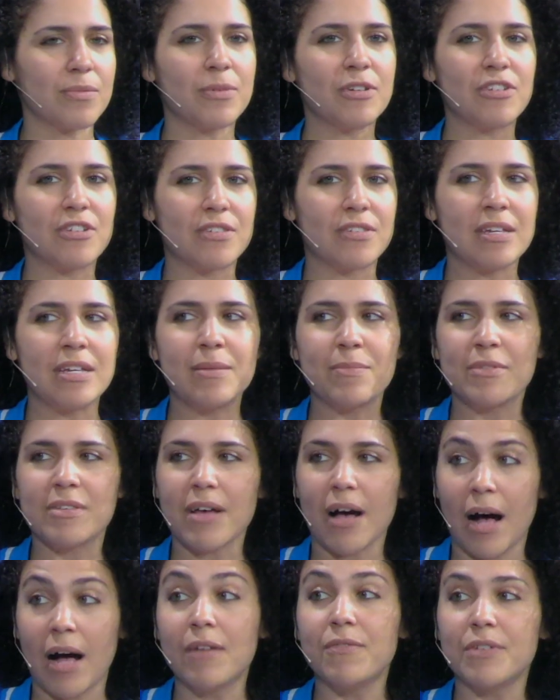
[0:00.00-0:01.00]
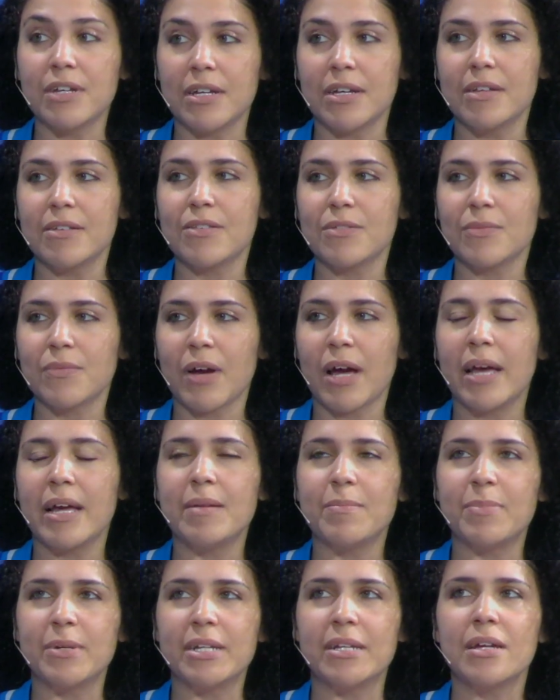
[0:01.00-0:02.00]
which seems obvious, right?
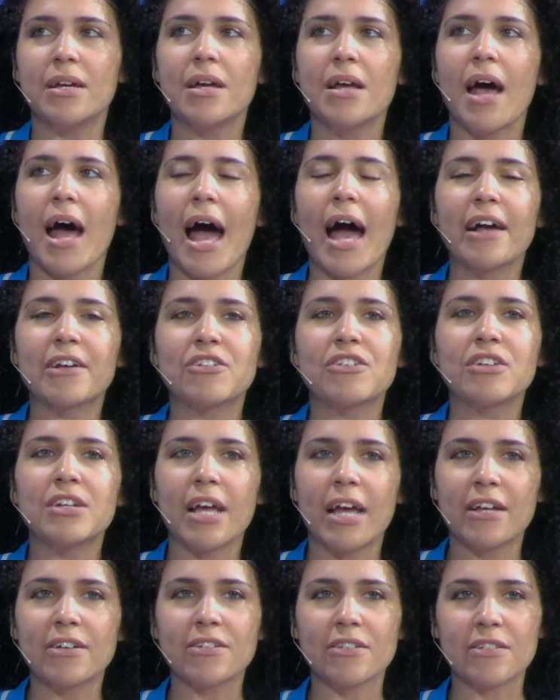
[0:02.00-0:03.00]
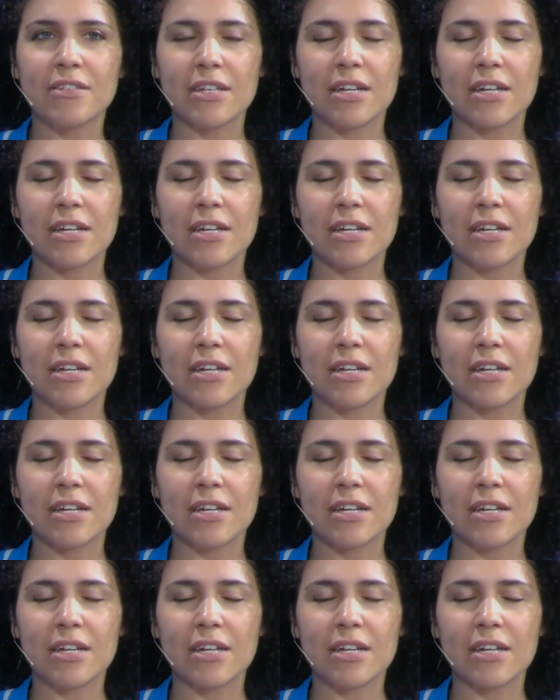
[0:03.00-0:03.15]
But actually, anxiously